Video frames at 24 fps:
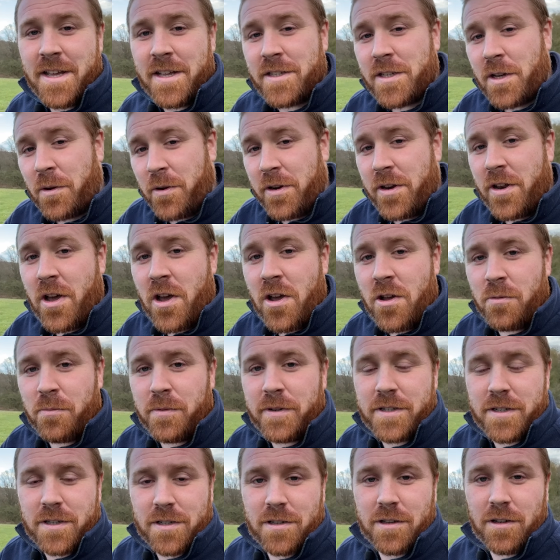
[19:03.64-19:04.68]
So I know
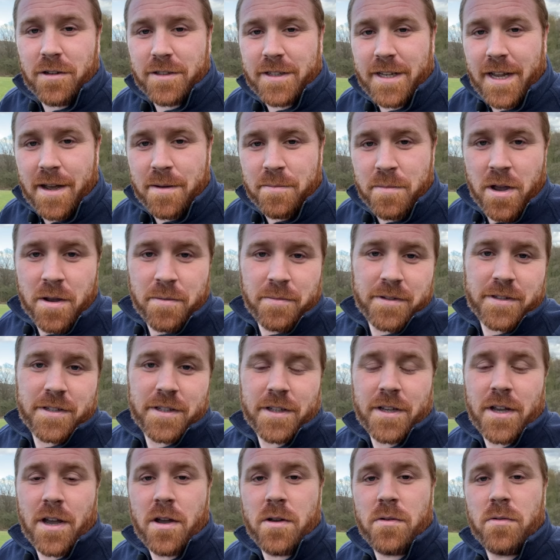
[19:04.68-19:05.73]
we just looked at a moment
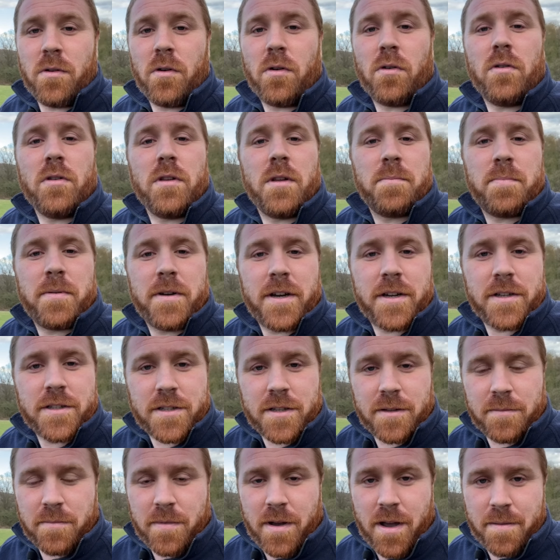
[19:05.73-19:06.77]
ago all the birds
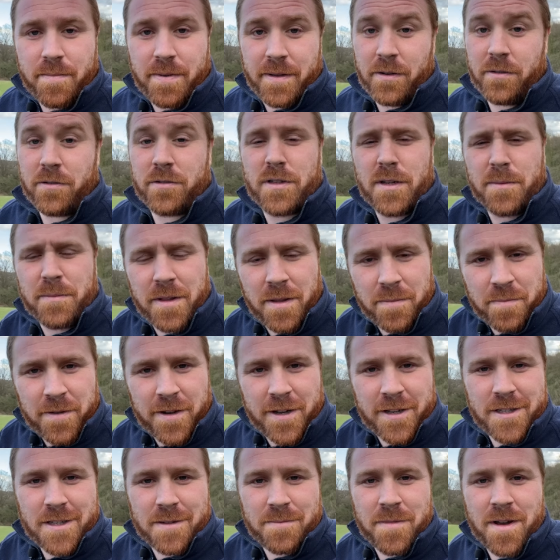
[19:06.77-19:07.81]
that might be, or some of the
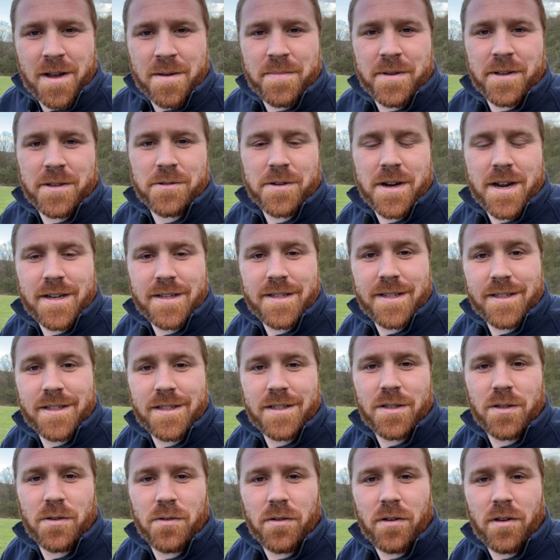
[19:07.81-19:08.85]
birds that might be attracted
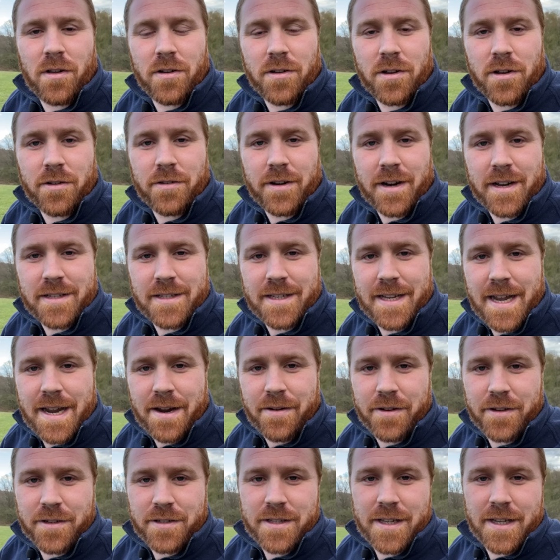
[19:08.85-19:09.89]
to your longer grassy
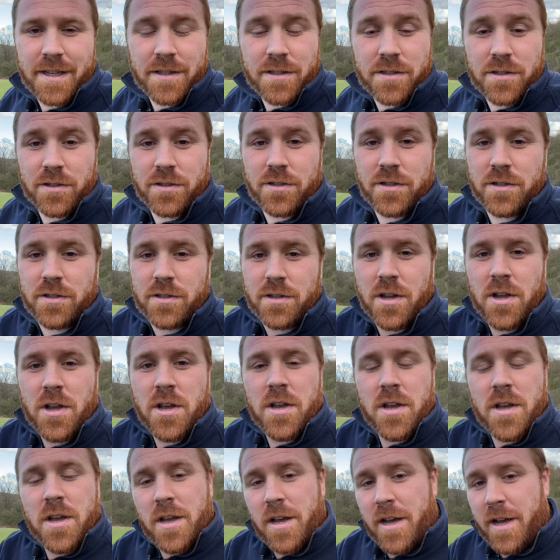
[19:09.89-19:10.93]
areas, things such as
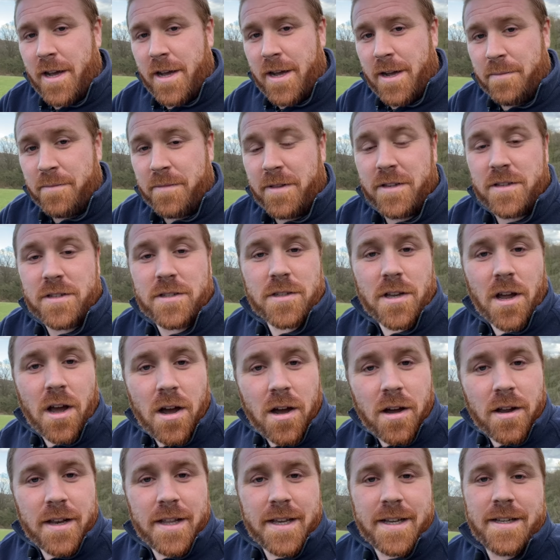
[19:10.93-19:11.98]
um, the
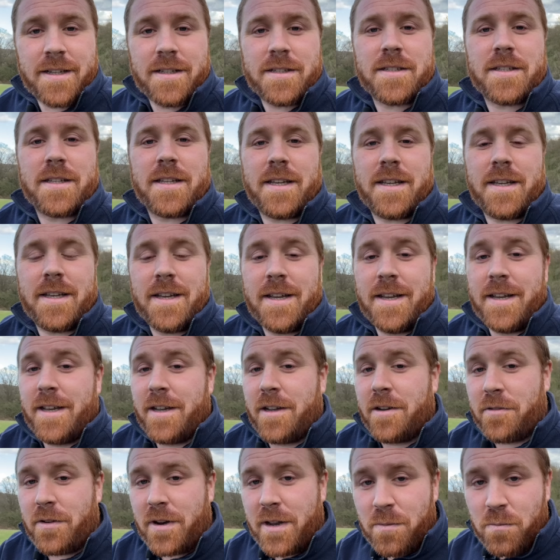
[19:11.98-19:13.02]
starlings, the
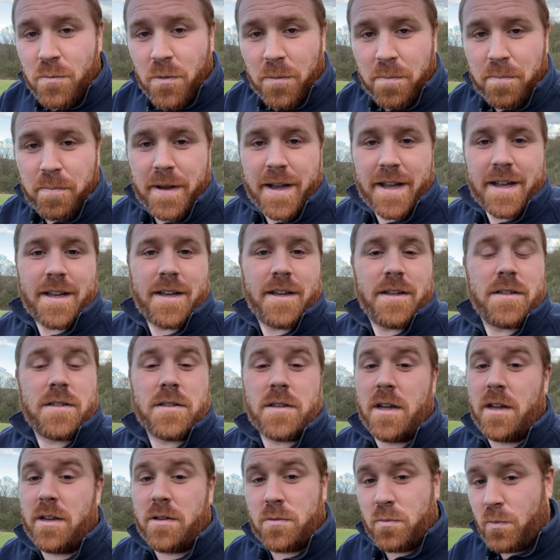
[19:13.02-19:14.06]
green
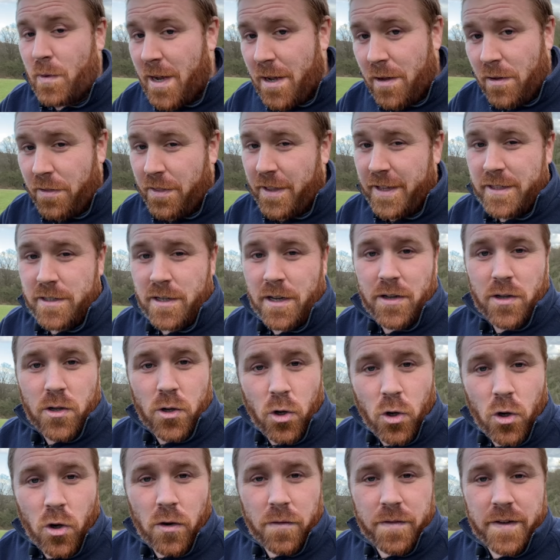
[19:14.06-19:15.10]
woodpeckers as well, things like
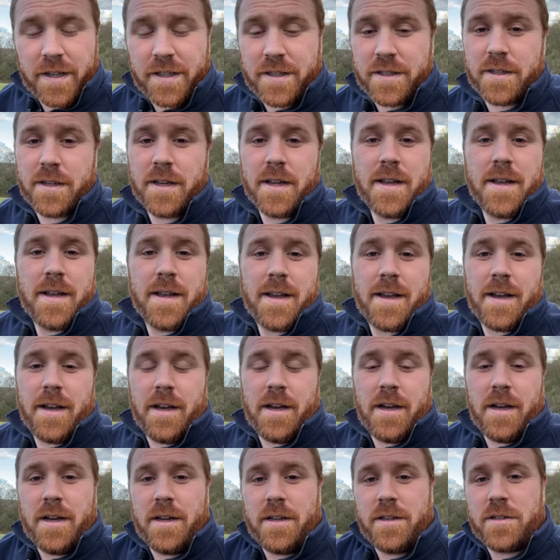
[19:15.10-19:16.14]
corvids,
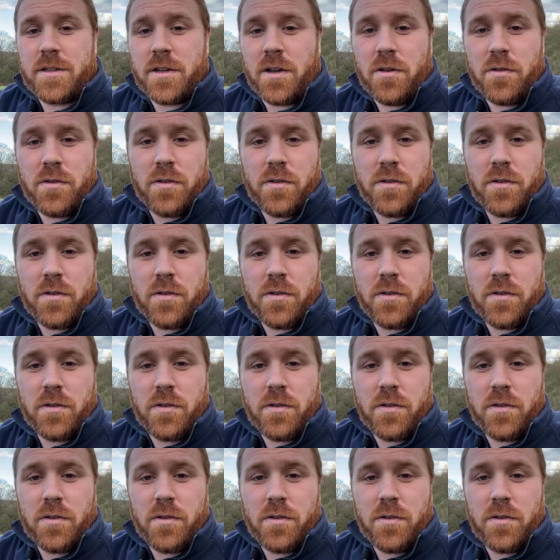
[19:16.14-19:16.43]
uh, so